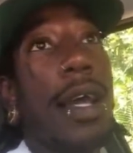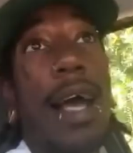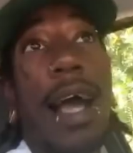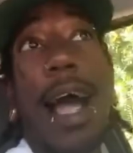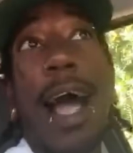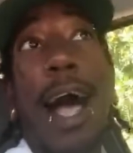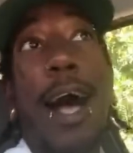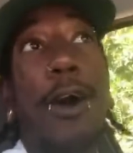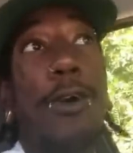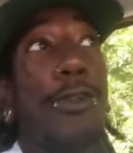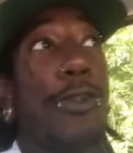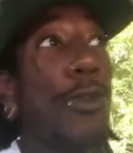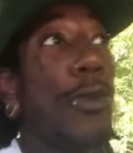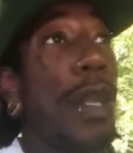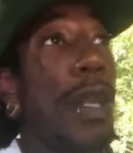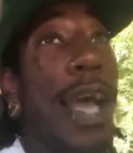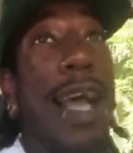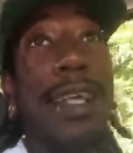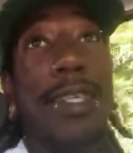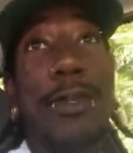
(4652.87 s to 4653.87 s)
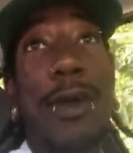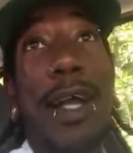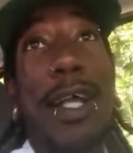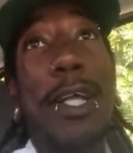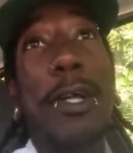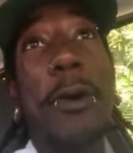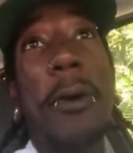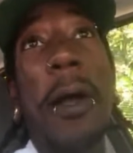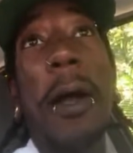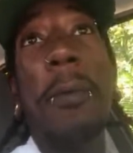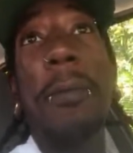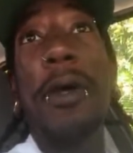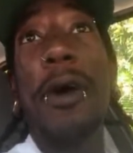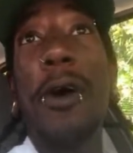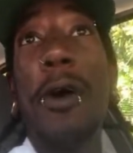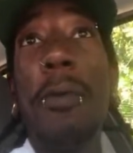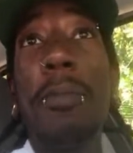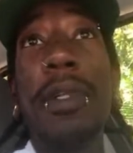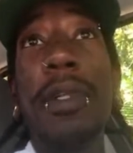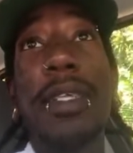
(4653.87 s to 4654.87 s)
I'll do that so I can go help the
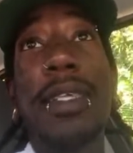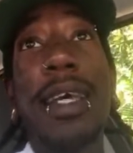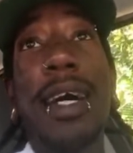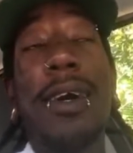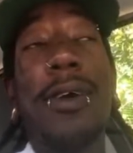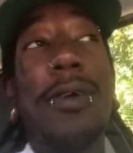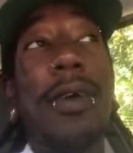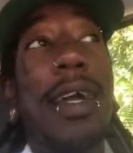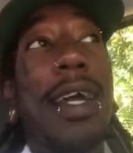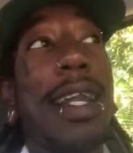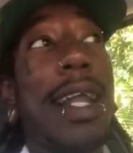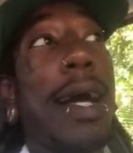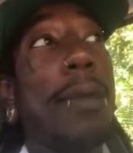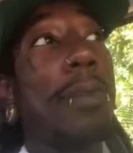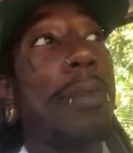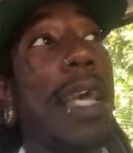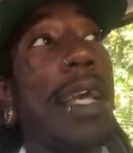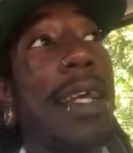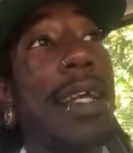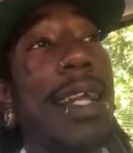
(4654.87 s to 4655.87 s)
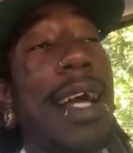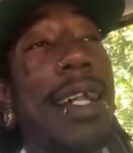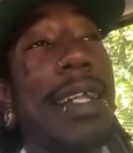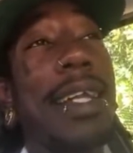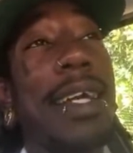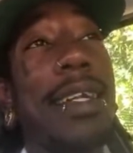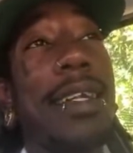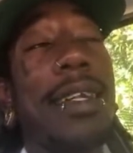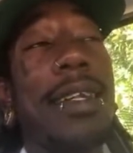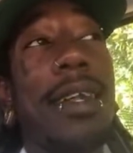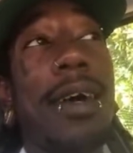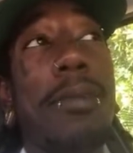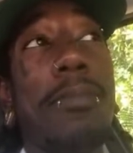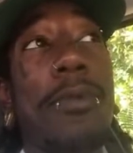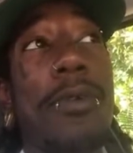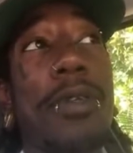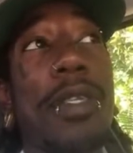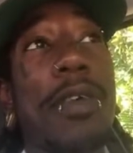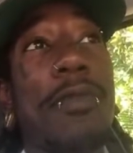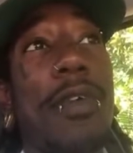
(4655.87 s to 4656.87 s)
homeless out. And I'm thinking I did the
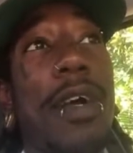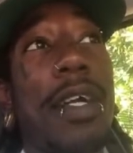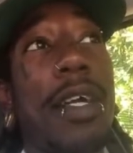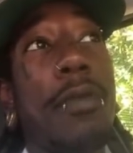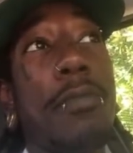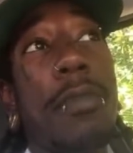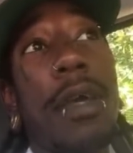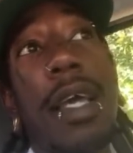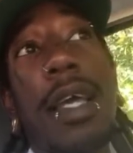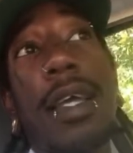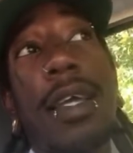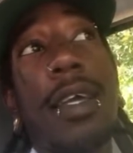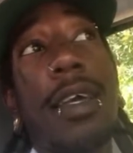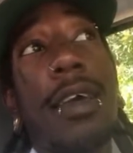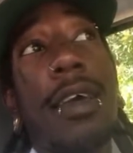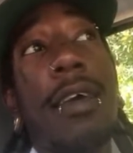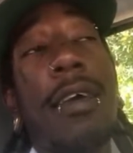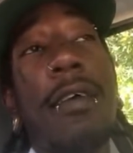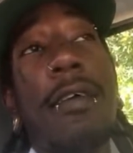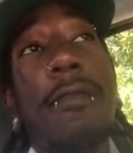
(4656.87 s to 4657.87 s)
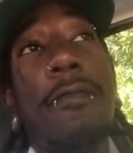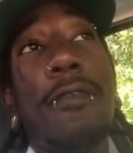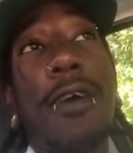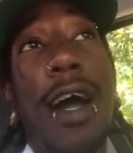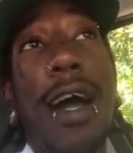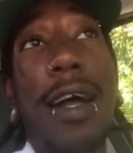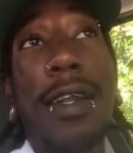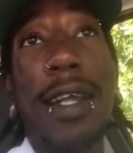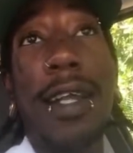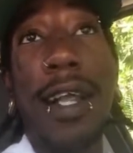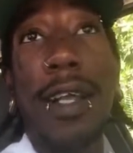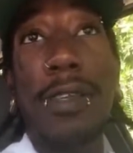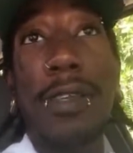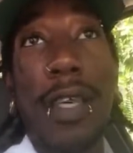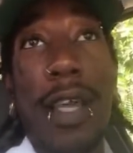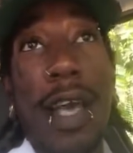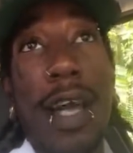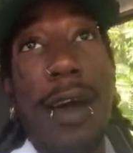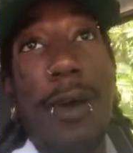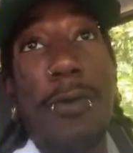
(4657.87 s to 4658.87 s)
numbers. If I can make
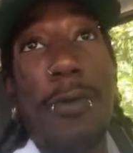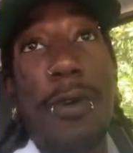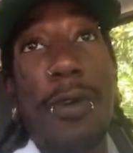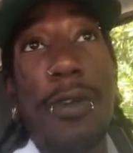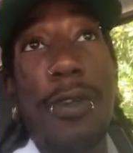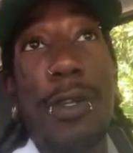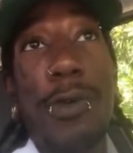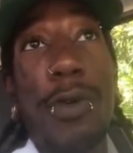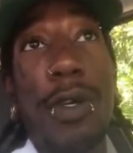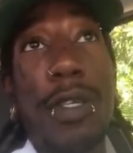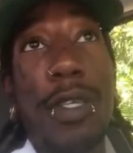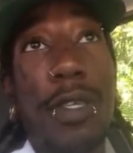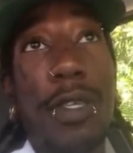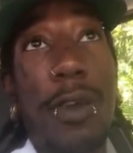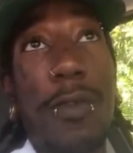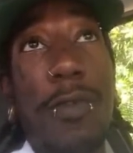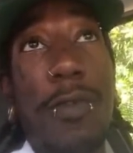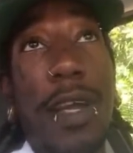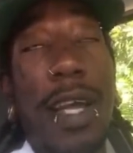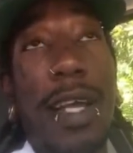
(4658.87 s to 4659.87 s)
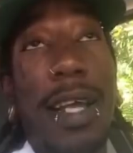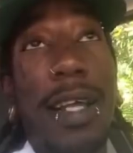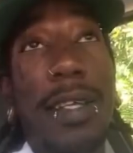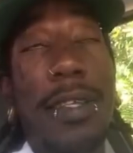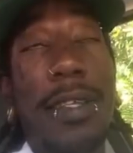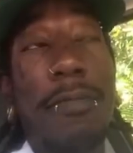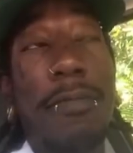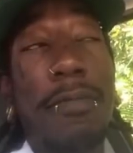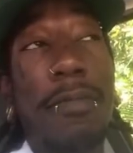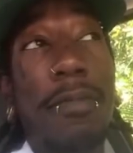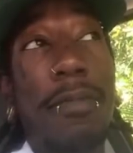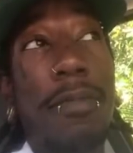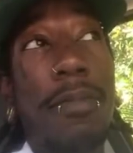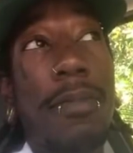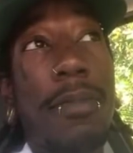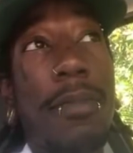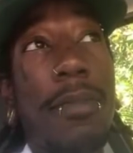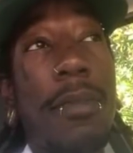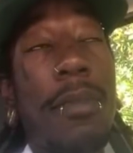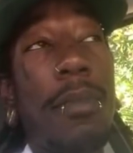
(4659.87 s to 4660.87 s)
$5 an hour doing surveys,
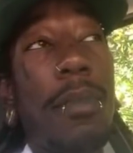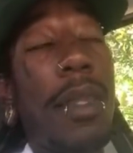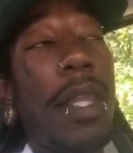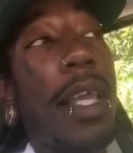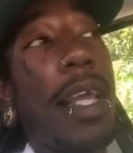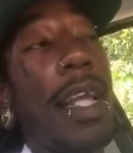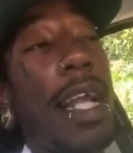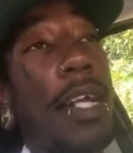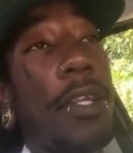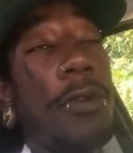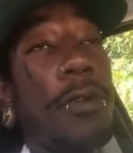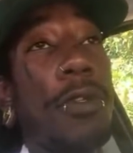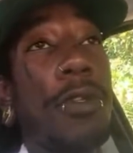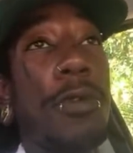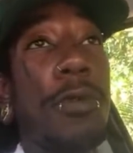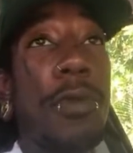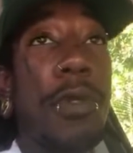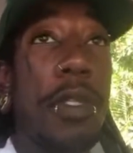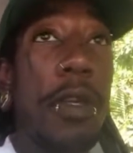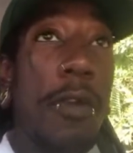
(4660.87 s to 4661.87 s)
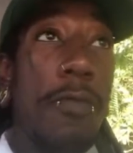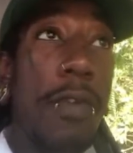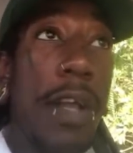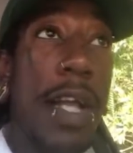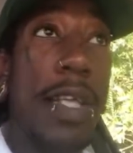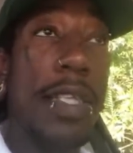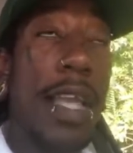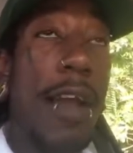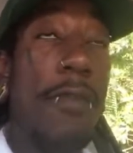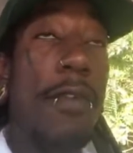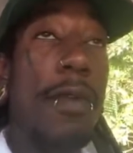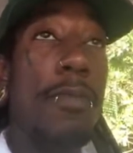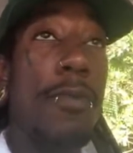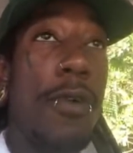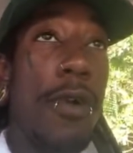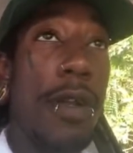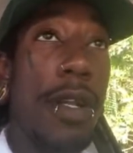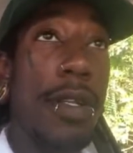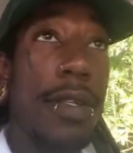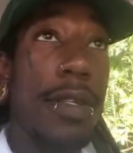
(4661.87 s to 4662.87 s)
and I do two surveys every
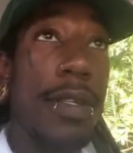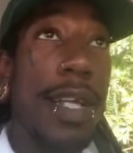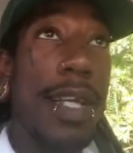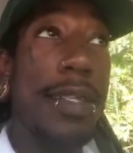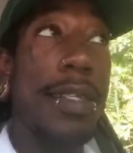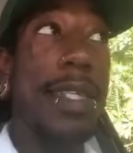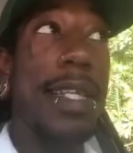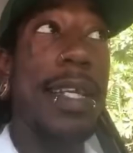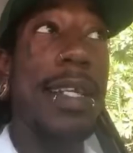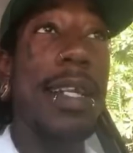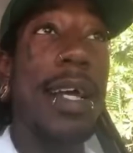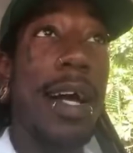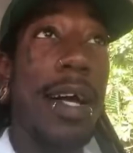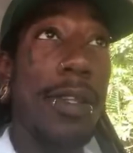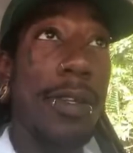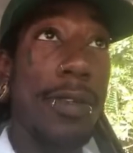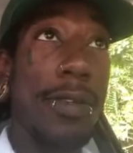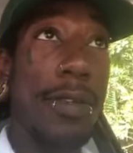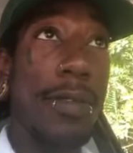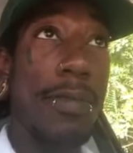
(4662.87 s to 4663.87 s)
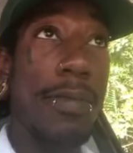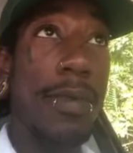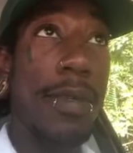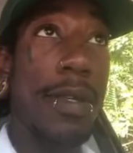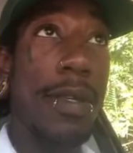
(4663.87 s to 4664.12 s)
morning, that's $10.